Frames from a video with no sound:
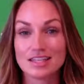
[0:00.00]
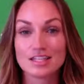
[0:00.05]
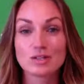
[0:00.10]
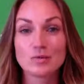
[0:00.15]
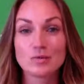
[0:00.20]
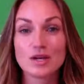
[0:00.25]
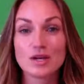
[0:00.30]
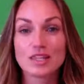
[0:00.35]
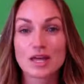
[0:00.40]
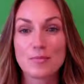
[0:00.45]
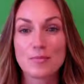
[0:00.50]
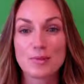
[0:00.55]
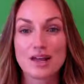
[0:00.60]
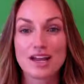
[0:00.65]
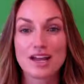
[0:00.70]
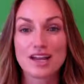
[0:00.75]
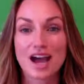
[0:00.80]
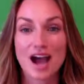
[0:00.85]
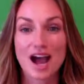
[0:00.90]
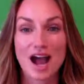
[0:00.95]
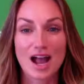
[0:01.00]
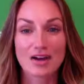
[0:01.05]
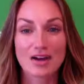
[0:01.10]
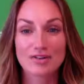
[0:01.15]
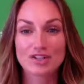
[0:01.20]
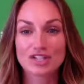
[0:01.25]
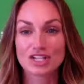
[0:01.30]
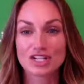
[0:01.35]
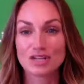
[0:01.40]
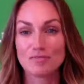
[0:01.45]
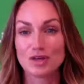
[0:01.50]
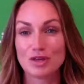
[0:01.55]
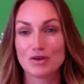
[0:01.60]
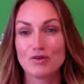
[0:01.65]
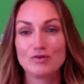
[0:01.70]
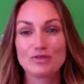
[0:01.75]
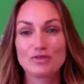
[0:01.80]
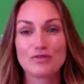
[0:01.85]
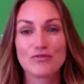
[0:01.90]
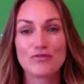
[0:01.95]
week they play an Irish team, though,
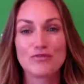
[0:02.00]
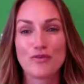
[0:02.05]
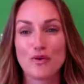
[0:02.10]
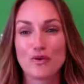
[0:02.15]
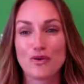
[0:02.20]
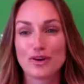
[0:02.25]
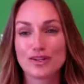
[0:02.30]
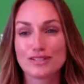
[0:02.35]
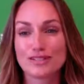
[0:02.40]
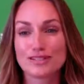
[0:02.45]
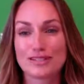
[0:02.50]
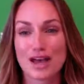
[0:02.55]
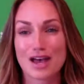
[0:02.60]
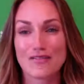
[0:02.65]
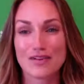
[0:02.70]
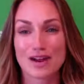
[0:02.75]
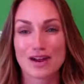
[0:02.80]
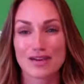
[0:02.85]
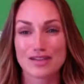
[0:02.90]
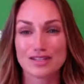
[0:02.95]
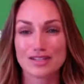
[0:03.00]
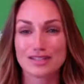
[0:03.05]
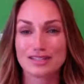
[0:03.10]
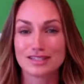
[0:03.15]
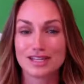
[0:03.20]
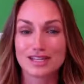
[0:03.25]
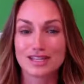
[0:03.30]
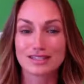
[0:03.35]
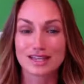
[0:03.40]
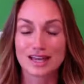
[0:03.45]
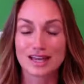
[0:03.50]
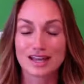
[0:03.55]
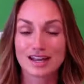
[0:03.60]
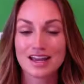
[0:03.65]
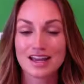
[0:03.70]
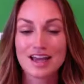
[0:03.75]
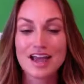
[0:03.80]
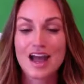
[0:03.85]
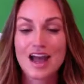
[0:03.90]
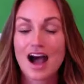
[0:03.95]
who's 4-7 on the season.
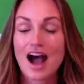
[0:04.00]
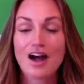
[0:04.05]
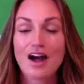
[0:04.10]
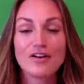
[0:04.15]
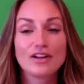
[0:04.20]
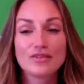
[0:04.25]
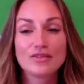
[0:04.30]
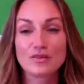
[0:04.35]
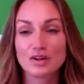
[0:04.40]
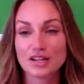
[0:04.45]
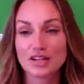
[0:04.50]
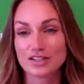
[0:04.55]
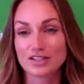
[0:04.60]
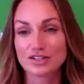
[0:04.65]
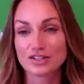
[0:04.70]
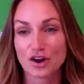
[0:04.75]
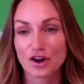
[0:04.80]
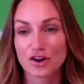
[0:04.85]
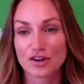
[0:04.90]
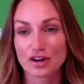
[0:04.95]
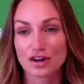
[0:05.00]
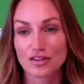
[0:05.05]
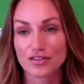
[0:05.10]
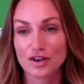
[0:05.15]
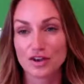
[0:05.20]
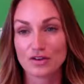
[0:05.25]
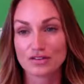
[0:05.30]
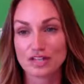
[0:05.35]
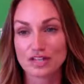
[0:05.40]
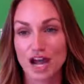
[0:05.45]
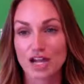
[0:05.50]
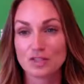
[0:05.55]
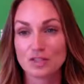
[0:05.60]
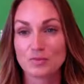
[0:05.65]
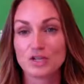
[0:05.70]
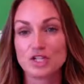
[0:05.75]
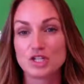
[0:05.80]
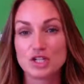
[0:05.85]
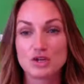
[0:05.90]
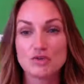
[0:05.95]
I don't even want to get started on those guys,
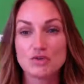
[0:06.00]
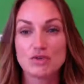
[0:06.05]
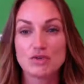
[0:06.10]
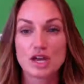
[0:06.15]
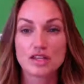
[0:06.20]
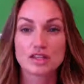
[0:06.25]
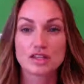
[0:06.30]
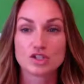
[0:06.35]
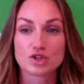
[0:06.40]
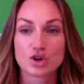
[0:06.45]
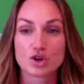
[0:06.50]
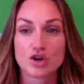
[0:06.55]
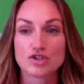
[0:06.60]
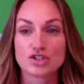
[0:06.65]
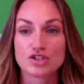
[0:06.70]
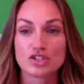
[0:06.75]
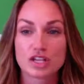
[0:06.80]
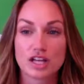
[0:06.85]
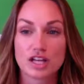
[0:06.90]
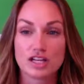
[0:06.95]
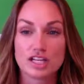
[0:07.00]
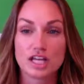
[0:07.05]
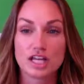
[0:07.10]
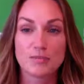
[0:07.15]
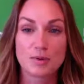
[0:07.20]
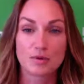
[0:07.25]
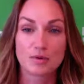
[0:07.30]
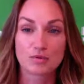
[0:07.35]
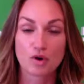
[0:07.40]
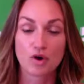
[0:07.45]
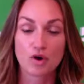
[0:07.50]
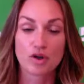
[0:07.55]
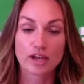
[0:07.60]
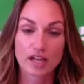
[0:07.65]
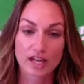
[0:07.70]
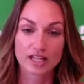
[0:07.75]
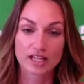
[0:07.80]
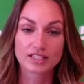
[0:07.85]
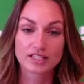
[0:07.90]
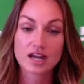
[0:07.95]
but do you think the Trojans can keep it rolling
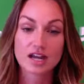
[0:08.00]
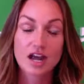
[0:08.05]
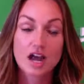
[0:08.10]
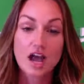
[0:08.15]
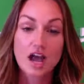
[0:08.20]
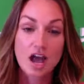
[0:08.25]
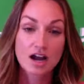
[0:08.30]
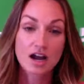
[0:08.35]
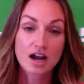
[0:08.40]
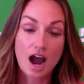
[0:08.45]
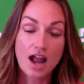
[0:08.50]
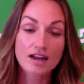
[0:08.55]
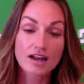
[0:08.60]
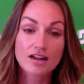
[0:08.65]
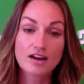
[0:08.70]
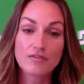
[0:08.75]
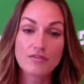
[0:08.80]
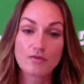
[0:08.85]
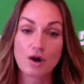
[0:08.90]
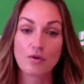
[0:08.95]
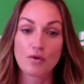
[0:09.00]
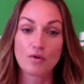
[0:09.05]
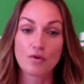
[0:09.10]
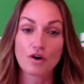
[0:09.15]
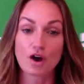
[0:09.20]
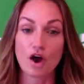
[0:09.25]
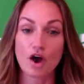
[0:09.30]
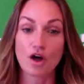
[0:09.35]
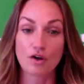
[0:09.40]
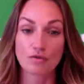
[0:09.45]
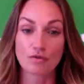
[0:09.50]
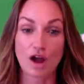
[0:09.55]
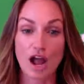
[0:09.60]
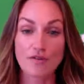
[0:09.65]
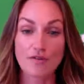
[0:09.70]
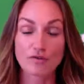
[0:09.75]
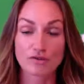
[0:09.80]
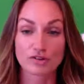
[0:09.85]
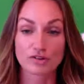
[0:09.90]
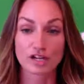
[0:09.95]
against kind of what we'll call a
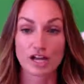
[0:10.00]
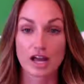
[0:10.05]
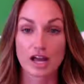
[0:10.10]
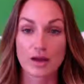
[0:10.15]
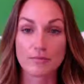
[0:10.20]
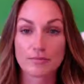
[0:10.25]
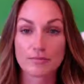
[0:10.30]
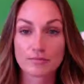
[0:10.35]
rivalry game?